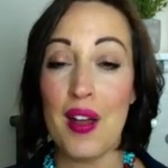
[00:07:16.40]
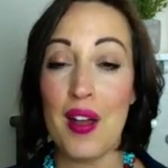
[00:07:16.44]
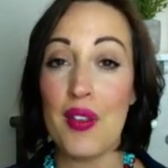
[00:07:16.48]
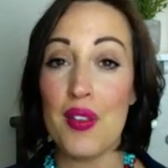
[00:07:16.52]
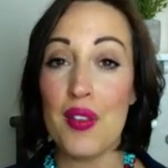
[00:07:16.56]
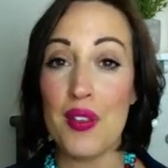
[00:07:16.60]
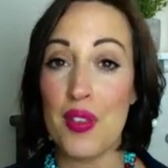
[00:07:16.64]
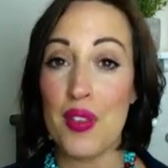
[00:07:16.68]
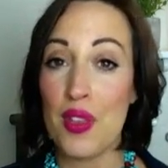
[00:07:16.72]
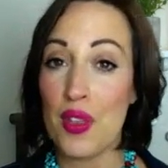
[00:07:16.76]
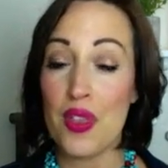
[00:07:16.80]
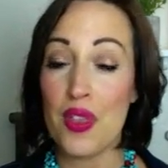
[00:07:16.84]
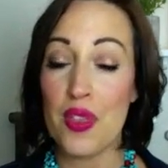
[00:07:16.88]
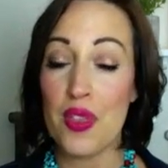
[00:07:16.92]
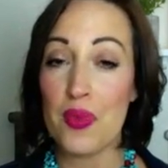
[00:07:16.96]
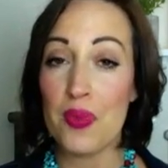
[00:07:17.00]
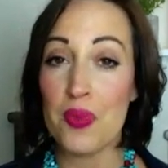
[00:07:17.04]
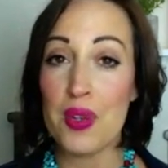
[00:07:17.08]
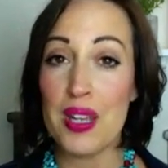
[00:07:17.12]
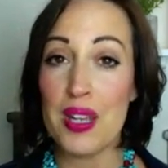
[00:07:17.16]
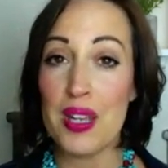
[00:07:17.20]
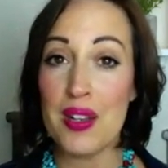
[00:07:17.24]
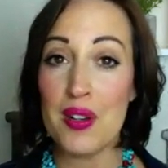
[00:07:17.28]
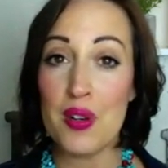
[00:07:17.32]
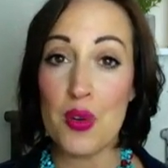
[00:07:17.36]
the
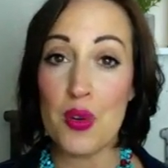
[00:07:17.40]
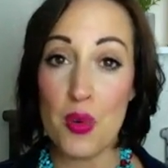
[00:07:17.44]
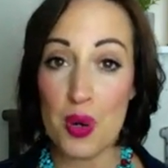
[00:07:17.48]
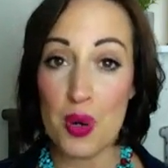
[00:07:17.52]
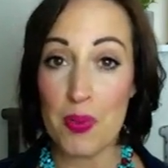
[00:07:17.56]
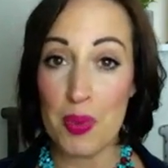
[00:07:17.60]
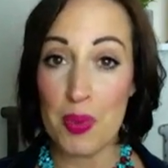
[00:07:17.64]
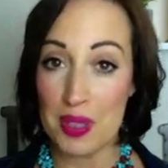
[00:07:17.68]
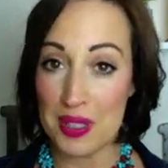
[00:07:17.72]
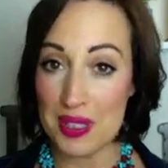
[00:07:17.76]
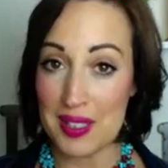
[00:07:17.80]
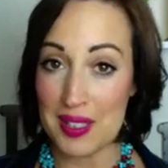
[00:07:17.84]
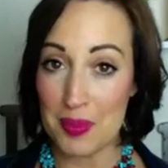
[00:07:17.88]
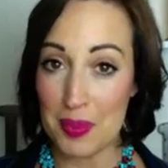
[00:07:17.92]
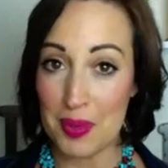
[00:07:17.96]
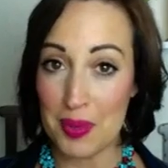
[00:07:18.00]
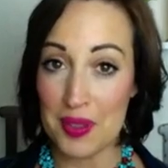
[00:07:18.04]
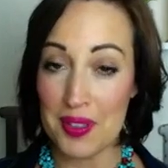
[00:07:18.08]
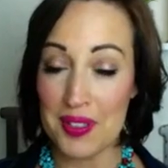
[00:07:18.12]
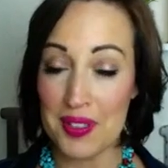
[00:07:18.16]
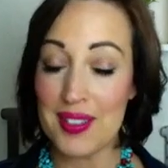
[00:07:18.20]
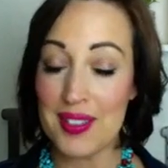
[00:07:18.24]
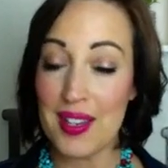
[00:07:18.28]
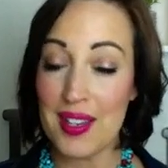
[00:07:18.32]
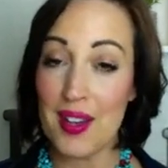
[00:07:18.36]
3 core
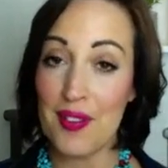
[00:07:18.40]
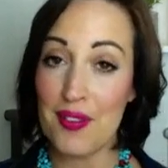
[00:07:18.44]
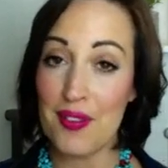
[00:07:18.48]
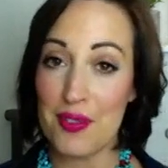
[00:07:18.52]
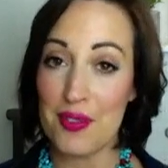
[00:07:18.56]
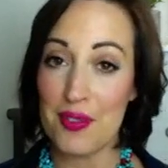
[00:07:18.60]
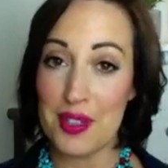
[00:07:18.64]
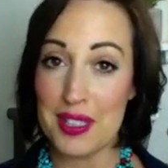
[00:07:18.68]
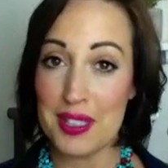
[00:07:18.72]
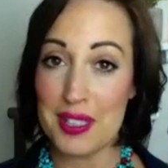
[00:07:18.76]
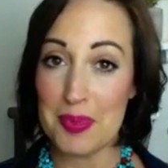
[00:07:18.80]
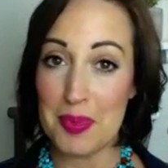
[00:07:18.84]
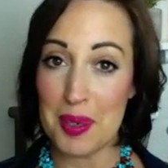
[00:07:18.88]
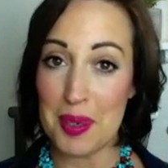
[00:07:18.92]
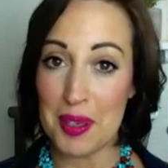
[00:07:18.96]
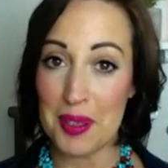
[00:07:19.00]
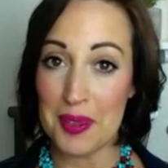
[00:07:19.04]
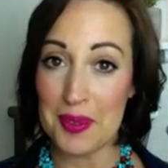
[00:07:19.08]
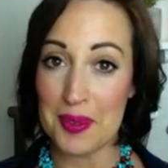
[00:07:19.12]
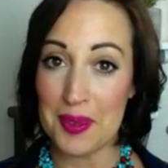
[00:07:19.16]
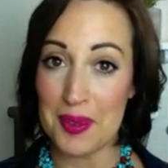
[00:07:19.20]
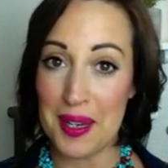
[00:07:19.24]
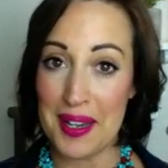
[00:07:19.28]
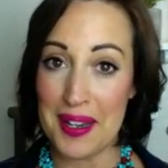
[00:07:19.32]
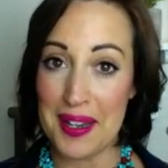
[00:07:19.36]
principles of Free
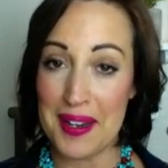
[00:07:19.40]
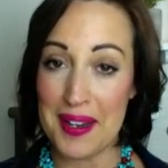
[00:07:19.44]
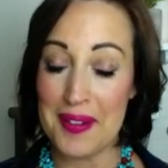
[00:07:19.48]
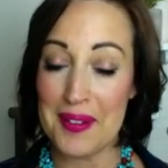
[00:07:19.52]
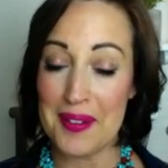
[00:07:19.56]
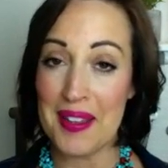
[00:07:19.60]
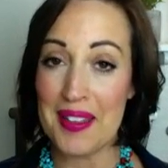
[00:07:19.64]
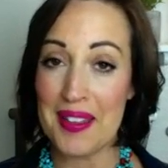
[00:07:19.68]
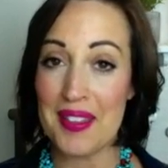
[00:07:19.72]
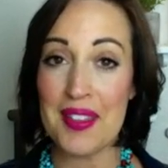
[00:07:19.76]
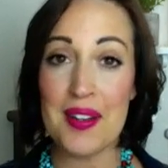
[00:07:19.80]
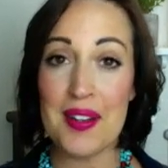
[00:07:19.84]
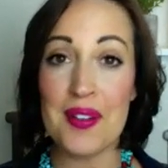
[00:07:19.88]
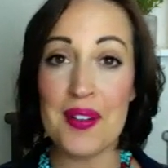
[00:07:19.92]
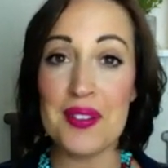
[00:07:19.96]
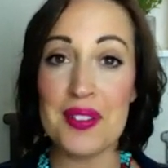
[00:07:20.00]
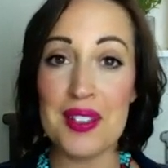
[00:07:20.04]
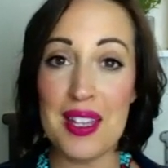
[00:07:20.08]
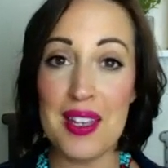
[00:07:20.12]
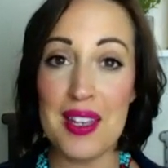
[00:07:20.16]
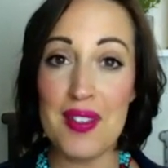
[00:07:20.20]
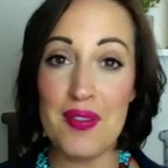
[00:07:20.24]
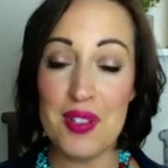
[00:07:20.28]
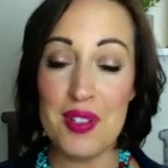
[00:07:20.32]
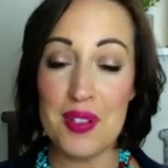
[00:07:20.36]
Spirit Radio, and then I'll
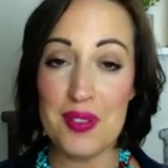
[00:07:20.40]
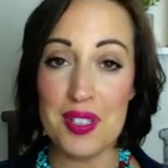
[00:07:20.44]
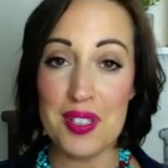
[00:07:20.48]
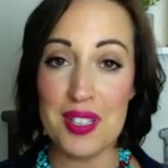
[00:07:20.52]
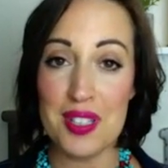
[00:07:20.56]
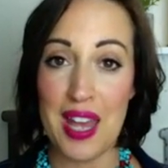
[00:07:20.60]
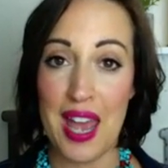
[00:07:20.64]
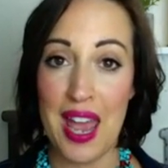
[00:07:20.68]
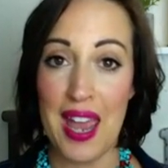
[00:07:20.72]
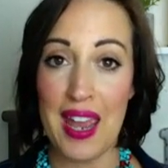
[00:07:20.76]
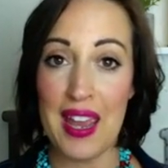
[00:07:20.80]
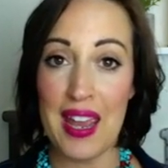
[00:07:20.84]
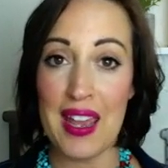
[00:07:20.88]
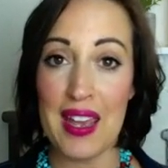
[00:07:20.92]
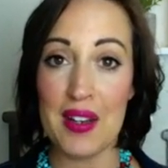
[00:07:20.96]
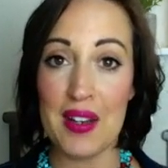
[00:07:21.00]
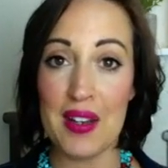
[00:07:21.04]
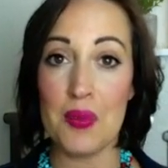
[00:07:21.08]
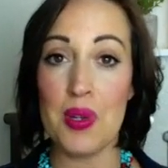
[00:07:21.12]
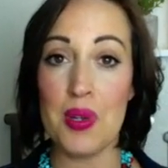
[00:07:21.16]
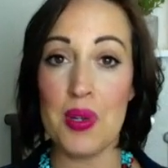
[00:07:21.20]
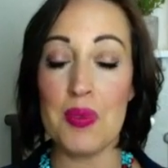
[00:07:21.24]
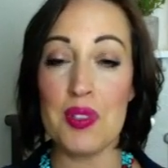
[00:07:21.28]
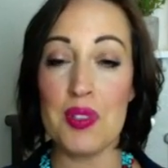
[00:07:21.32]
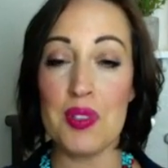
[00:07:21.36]
leave you today, and
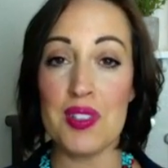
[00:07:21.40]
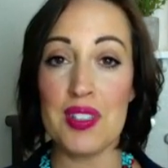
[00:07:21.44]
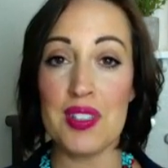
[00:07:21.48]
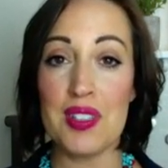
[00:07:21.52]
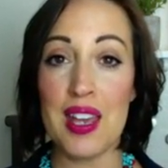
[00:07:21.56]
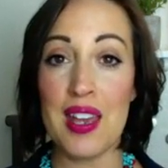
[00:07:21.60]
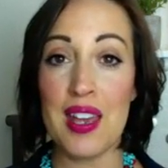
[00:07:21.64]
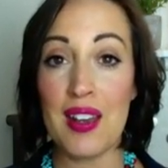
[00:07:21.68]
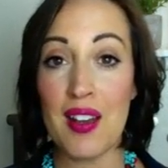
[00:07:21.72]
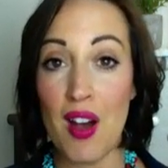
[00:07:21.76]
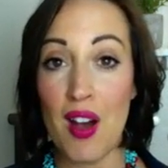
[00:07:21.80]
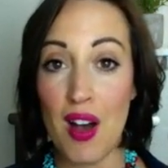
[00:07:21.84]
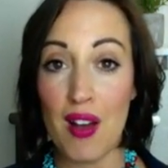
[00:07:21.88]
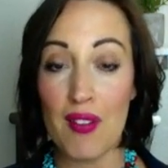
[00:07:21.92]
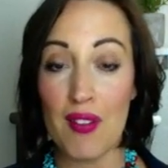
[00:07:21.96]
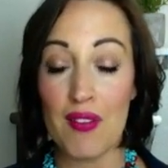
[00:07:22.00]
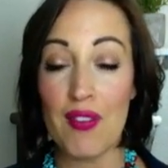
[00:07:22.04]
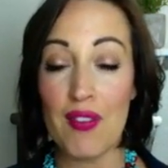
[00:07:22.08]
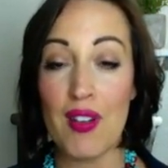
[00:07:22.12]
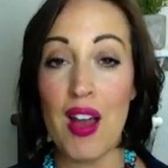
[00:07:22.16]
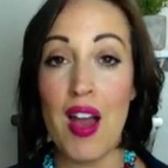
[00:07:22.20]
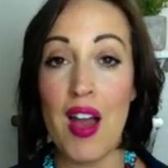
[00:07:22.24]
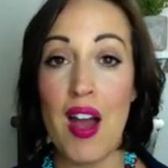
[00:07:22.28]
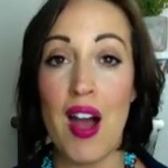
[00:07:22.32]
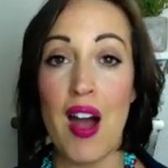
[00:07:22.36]
we will kick off
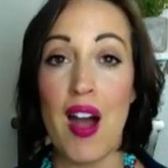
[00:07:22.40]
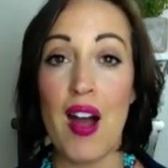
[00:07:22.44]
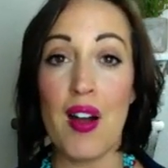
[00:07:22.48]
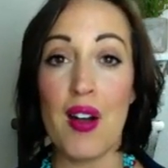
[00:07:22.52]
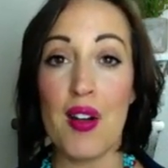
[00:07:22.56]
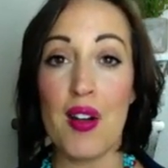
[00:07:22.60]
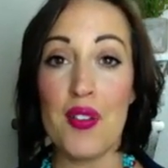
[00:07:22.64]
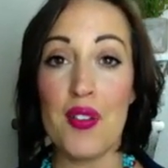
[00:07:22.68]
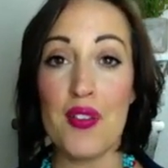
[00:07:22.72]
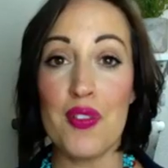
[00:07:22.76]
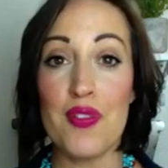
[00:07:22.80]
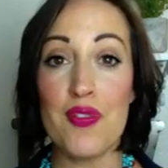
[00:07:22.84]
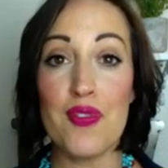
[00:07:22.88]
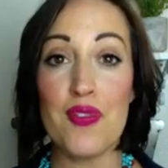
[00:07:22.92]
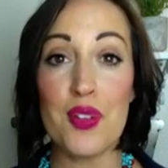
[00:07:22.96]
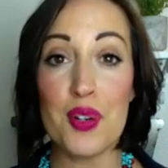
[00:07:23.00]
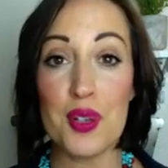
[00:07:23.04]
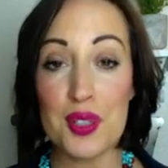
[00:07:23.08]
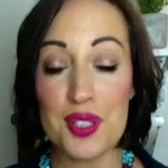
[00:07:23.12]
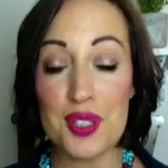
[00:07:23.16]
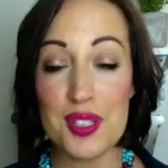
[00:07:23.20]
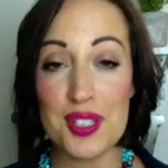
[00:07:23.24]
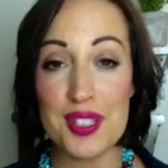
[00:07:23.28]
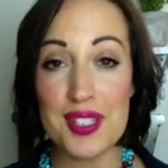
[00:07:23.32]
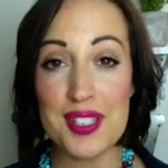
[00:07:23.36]
our
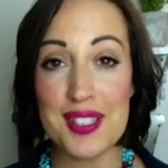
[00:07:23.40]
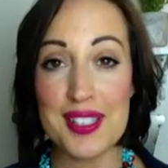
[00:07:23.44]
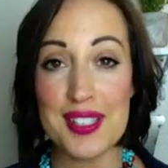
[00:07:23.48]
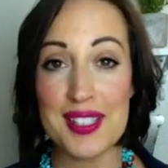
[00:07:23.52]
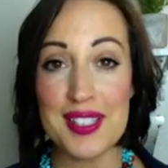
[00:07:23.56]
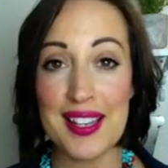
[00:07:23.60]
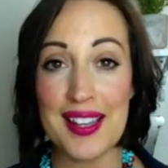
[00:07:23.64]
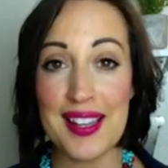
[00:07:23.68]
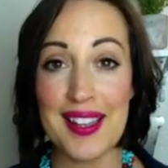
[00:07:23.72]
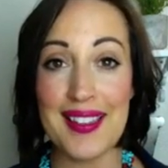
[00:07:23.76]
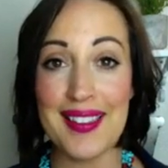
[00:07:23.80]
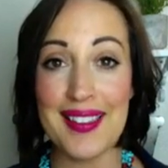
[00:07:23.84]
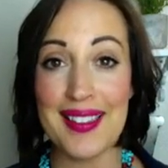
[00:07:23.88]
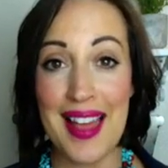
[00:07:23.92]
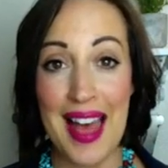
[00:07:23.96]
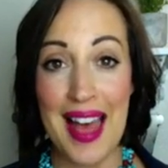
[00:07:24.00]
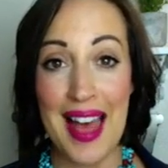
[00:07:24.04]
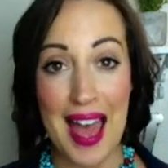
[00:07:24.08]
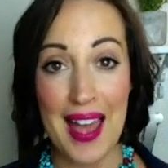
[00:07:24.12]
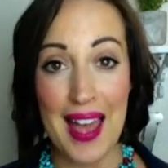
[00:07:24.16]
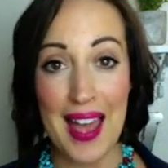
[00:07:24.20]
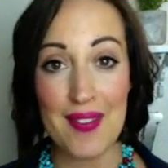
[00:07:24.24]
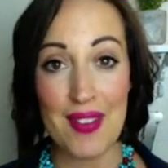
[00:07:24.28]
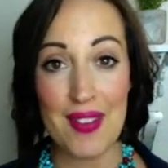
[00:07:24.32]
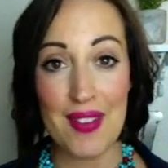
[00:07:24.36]
first
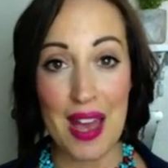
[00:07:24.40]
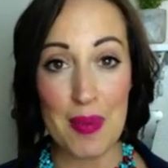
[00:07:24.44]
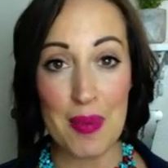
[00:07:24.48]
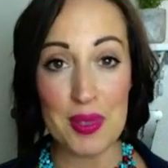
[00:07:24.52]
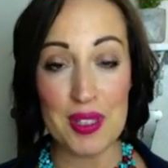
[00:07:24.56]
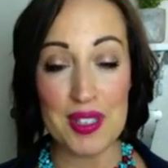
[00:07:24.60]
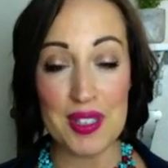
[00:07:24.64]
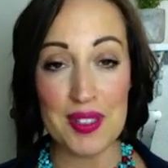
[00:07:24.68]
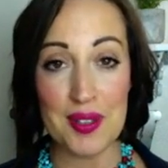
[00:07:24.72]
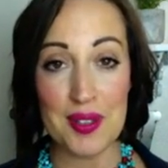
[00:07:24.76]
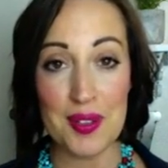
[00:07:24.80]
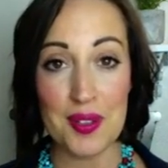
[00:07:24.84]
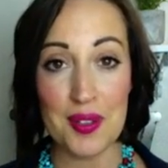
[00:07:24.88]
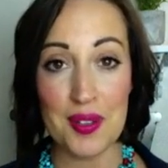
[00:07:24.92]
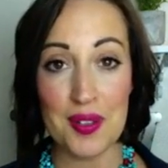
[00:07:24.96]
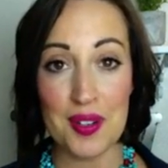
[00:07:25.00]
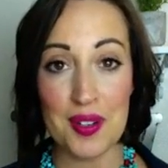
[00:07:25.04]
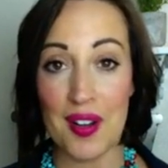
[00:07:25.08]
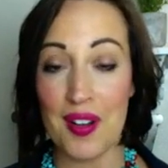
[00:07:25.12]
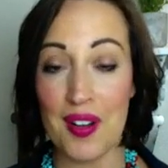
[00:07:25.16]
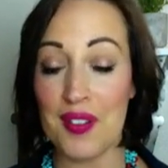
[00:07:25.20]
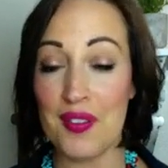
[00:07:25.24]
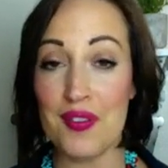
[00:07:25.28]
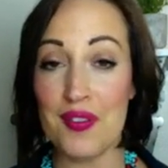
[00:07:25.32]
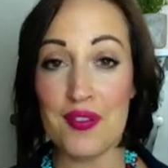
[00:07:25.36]
live episode
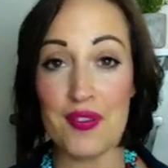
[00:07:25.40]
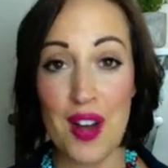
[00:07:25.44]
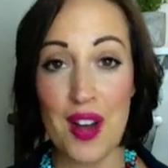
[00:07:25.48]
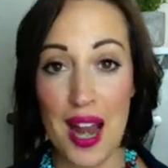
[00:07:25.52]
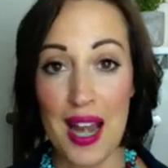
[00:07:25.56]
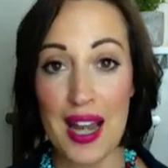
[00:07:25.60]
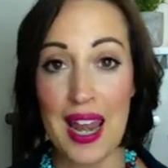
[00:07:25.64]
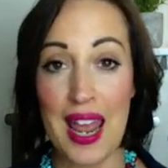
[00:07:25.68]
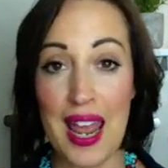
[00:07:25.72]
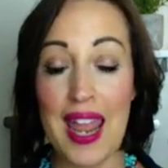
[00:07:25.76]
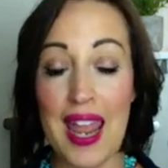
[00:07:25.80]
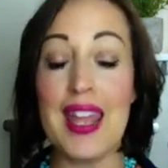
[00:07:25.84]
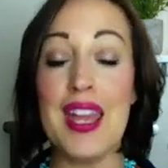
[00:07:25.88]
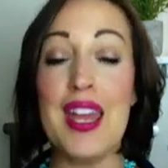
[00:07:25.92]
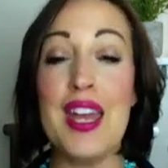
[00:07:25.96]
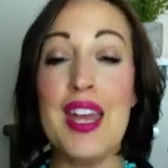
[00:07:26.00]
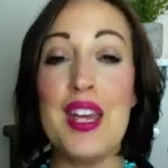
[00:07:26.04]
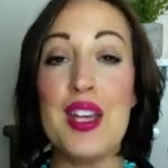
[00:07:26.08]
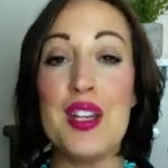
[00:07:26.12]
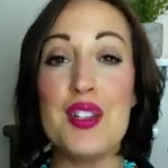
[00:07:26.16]
on Friday,